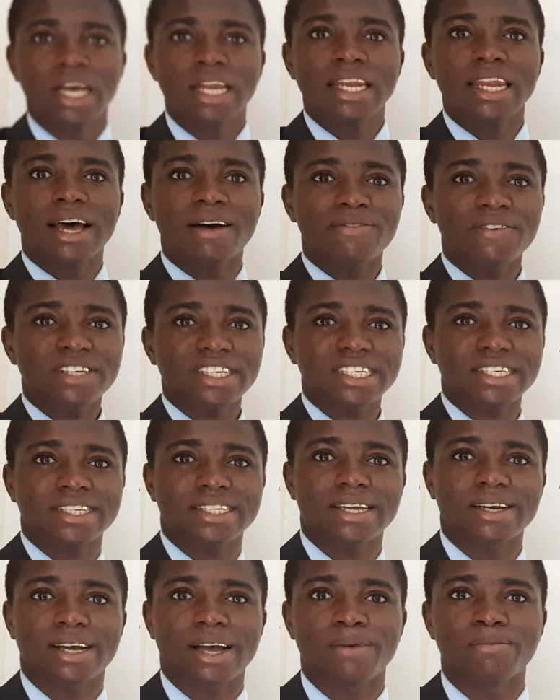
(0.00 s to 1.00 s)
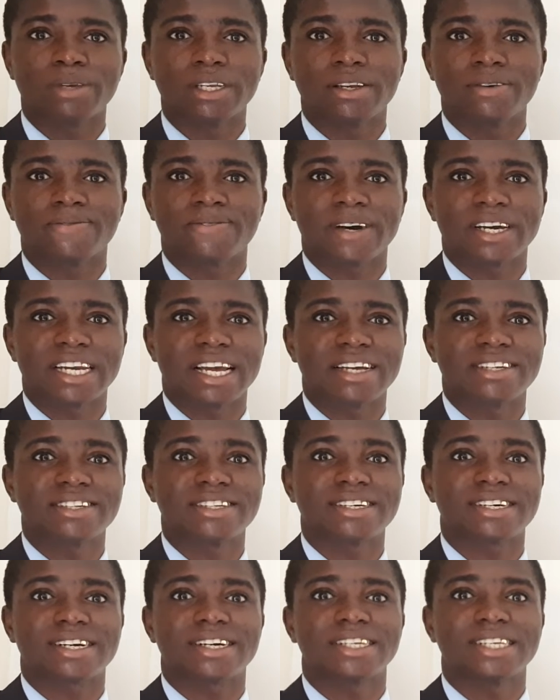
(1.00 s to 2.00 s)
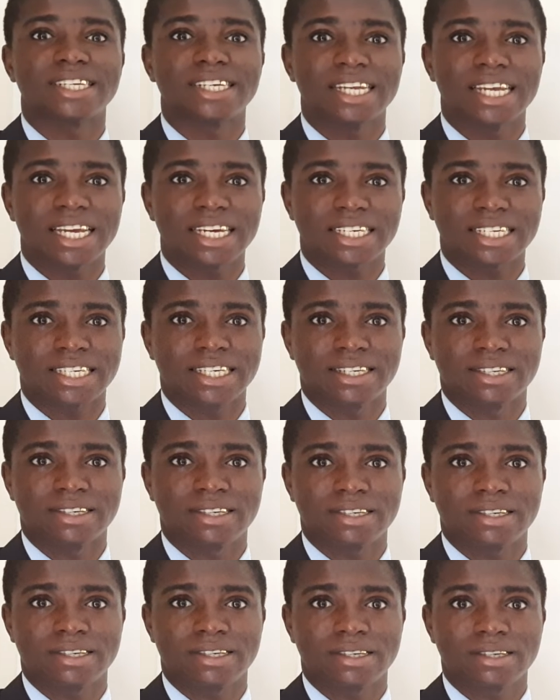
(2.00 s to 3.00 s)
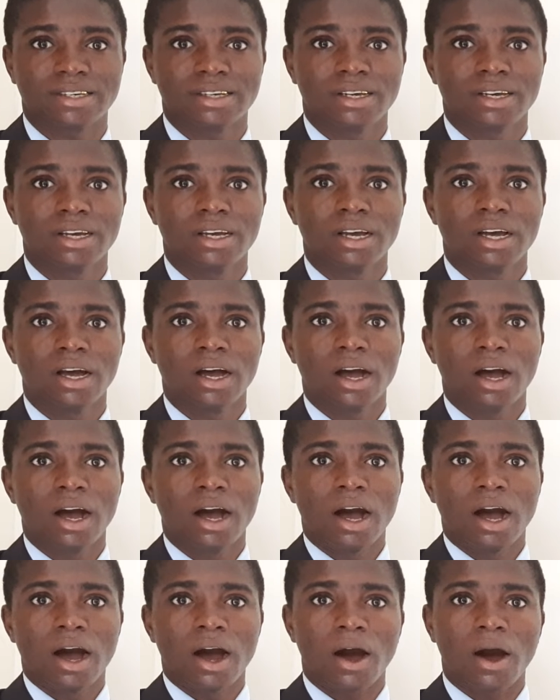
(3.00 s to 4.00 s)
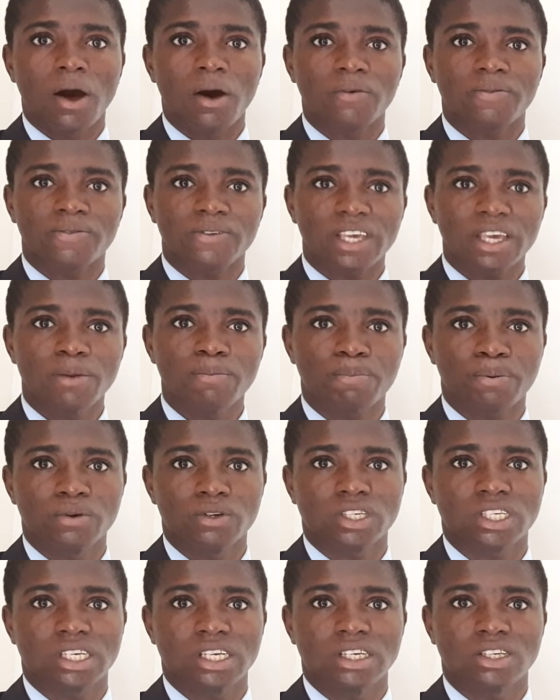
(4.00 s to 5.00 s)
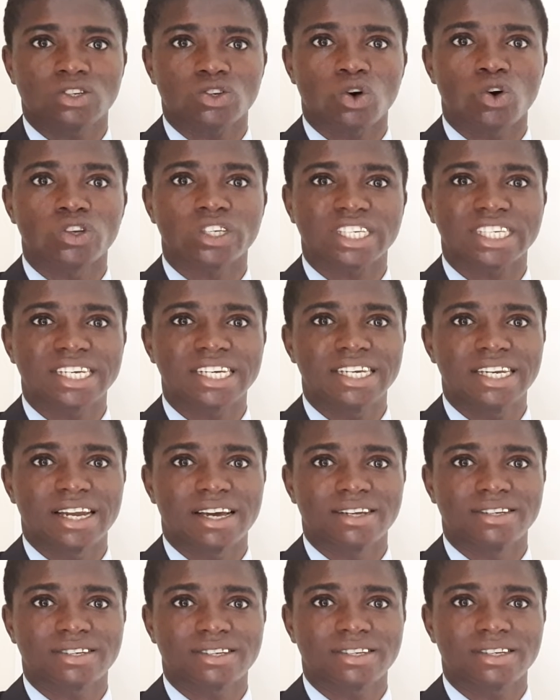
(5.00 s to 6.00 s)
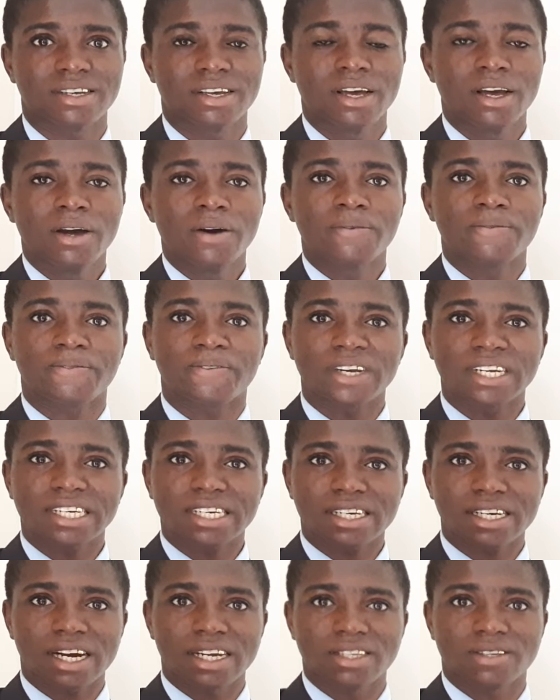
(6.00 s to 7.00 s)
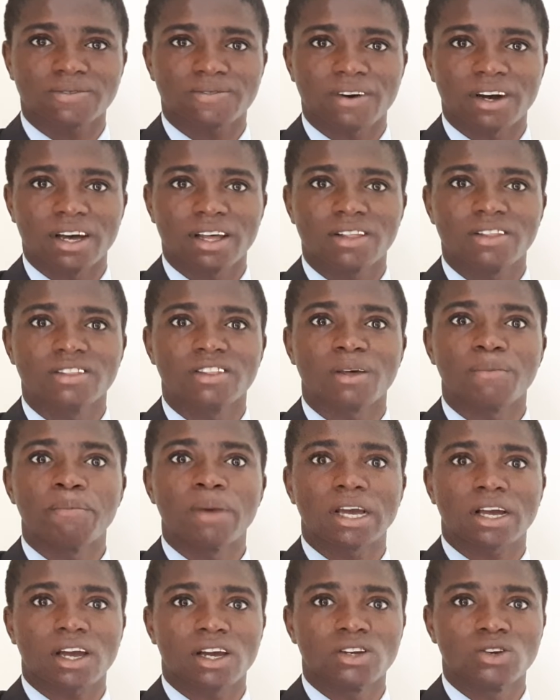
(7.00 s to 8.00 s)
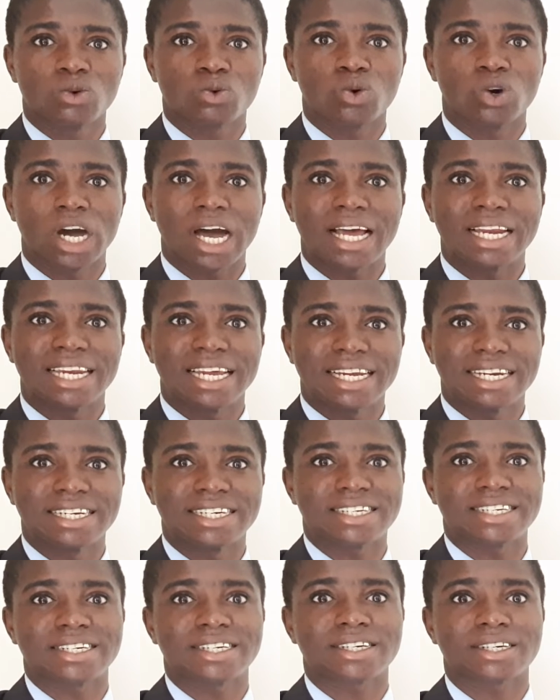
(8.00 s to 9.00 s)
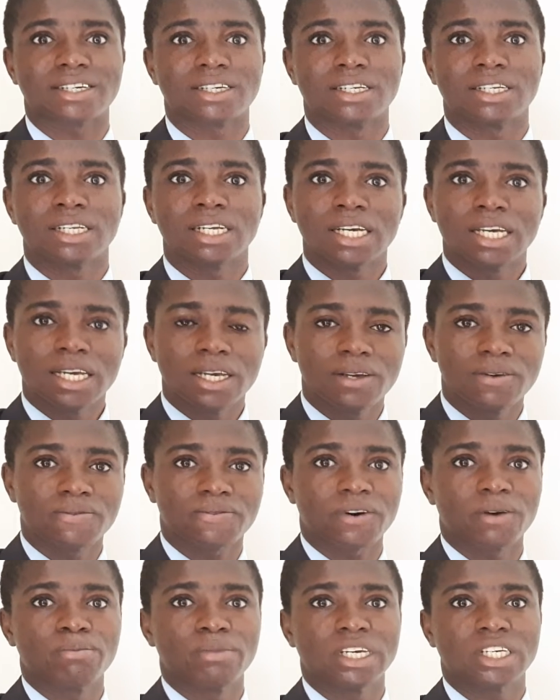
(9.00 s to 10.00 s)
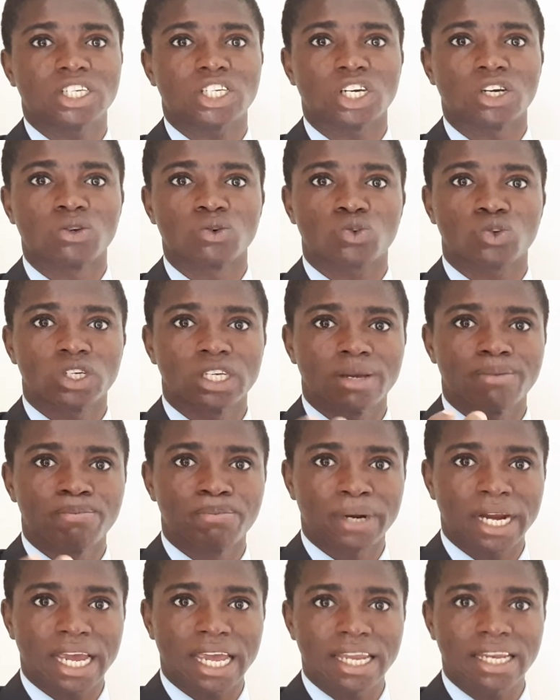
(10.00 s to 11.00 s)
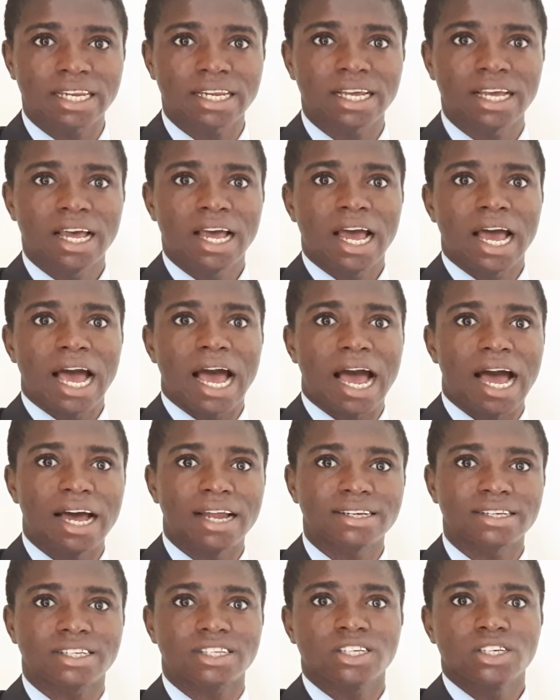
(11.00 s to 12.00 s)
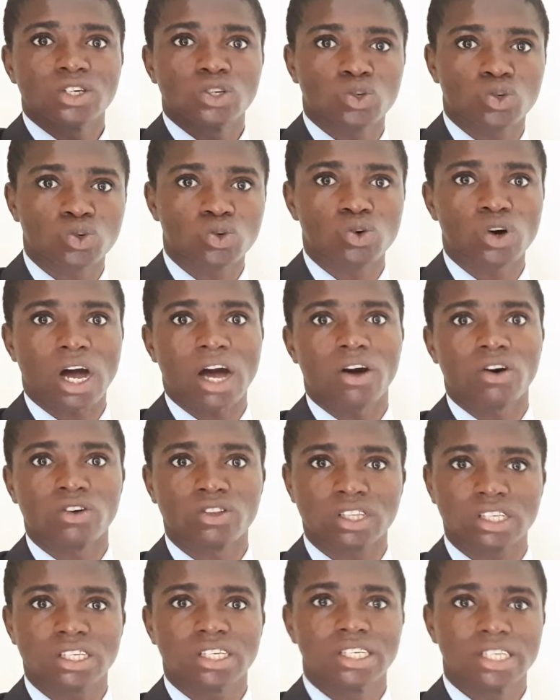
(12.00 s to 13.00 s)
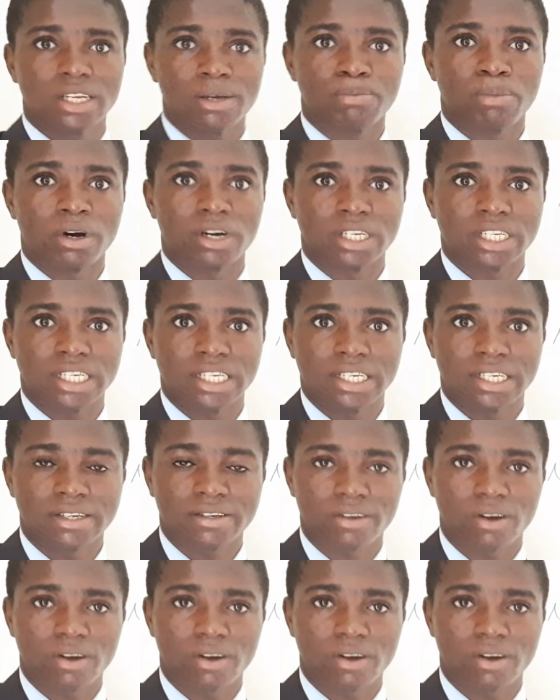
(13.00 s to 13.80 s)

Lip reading: Nervous system can be defined as the combinations of impulses or signals which transfer the mechanical and electrical information to the brain and throughout the body.